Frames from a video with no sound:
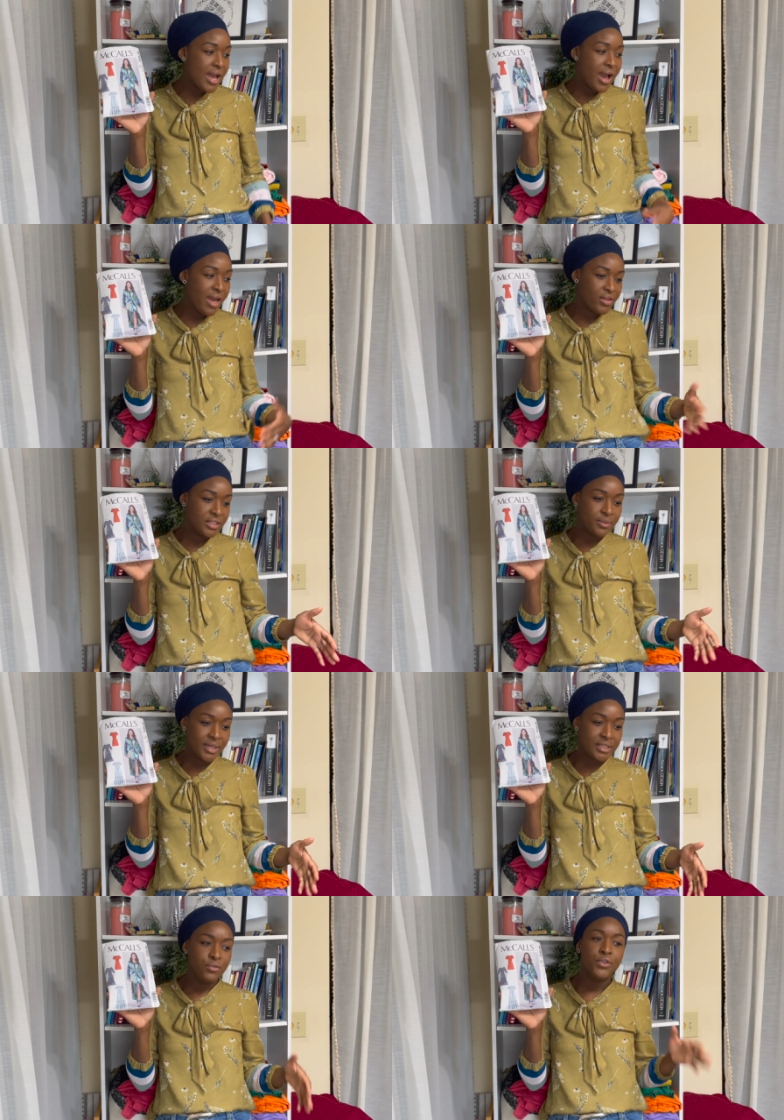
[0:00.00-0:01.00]
I thought to
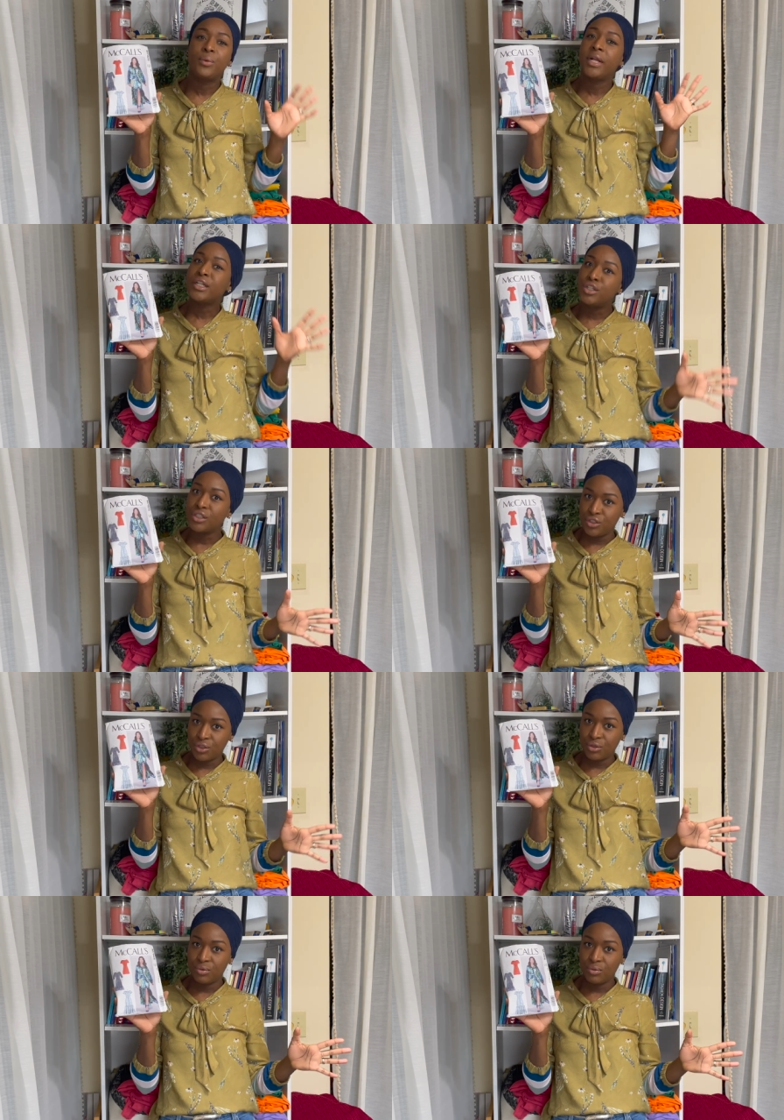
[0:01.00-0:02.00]
myself, you know what I could
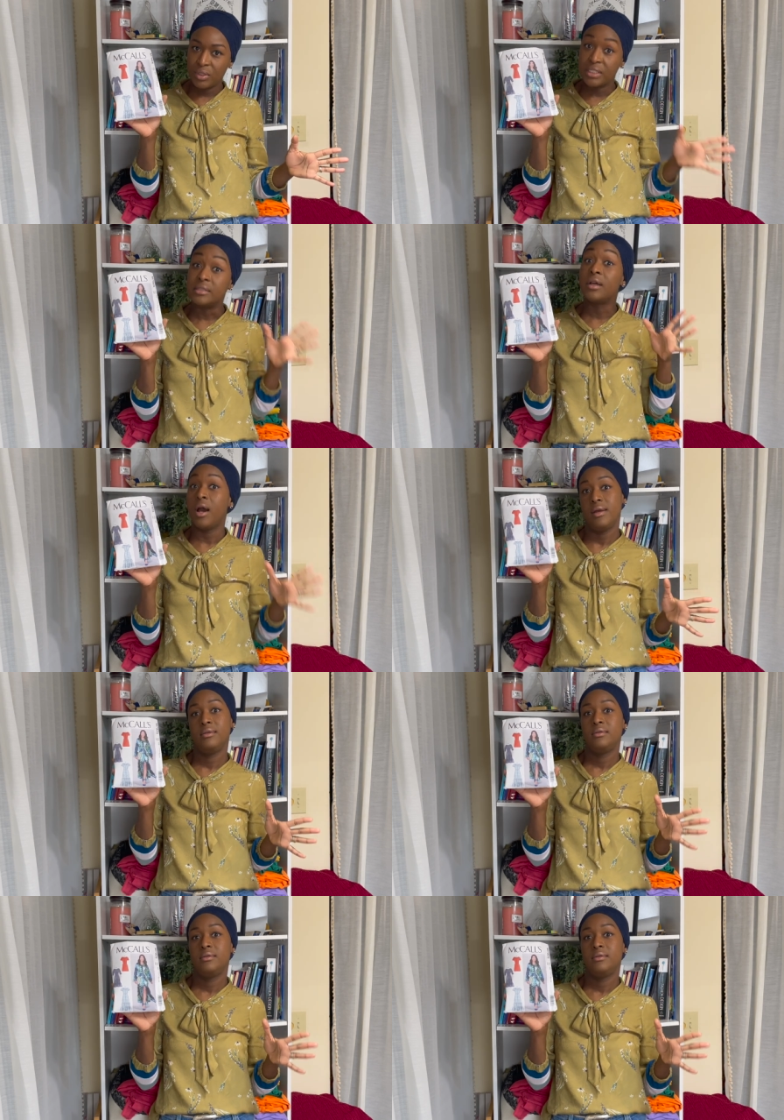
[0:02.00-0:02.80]
do is cut